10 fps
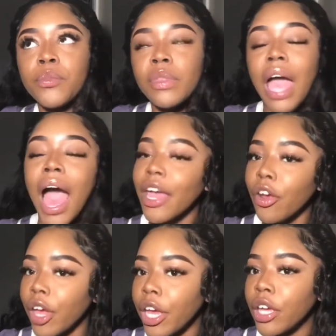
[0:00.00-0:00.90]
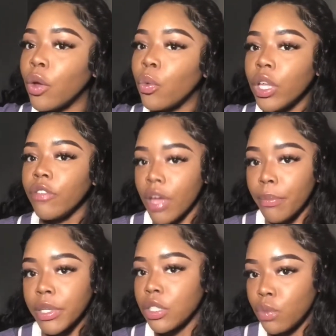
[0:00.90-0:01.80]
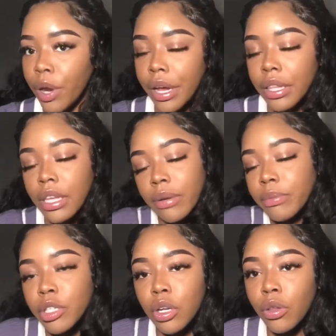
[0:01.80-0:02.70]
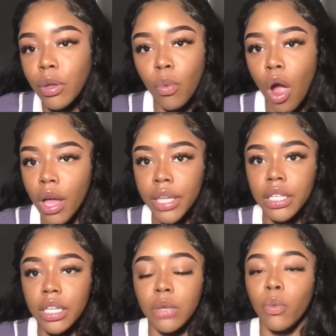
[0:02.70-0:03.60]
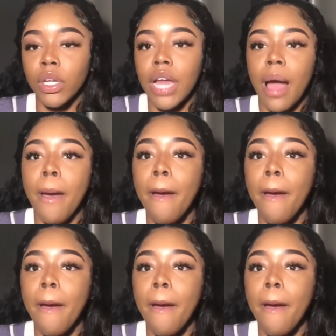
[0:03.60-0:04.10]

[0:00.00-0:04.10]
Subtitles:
higher end weave companies wearing, the, you know, the raw Indian and whatnot.